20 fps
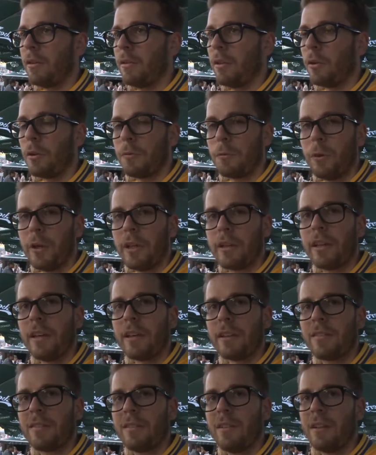took free
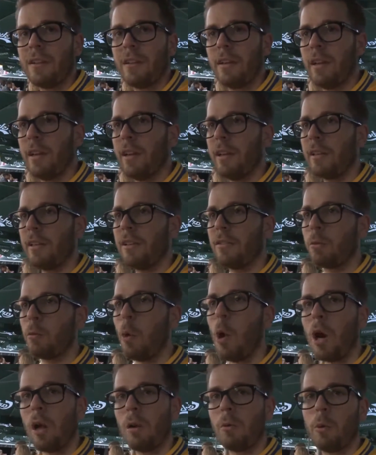kicks, then the English
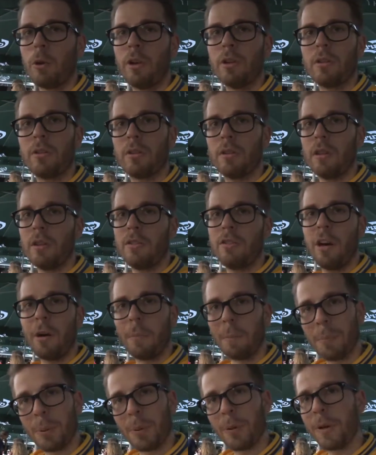wall wouldn't
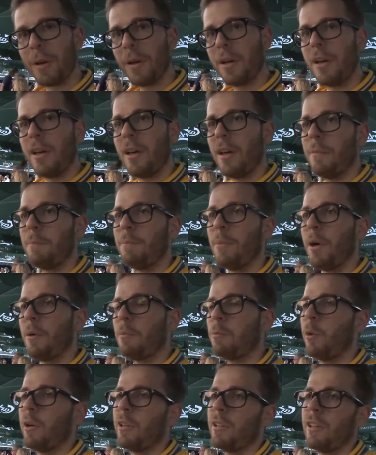jump.
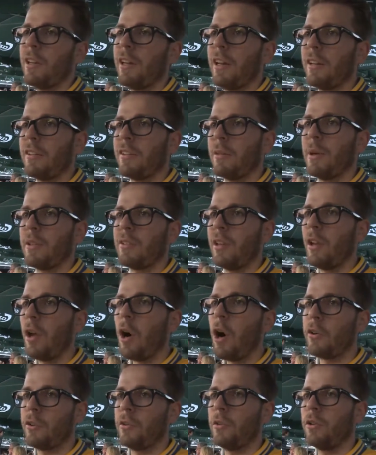But when Sebastian
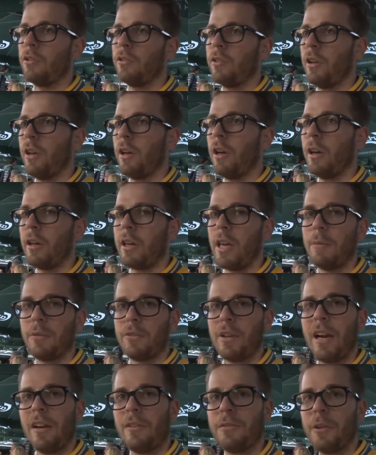Larsson or Kim
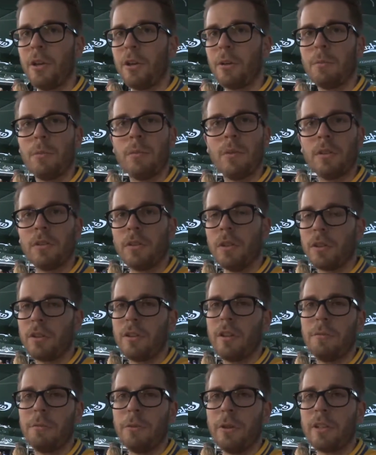Källström took
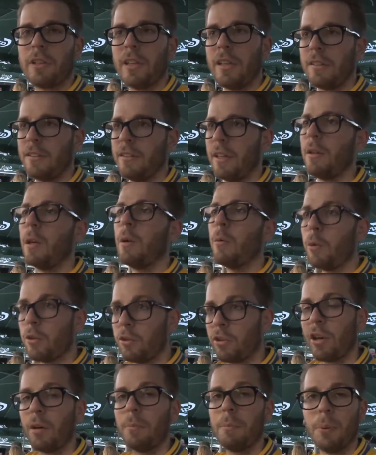the free kicks, then they
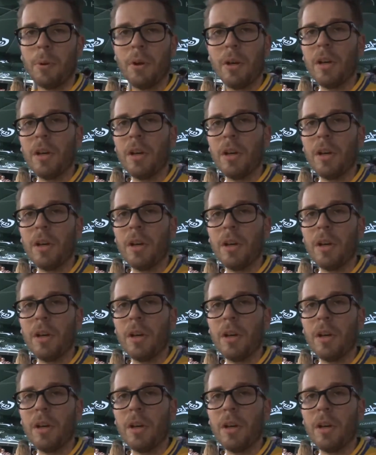would jump.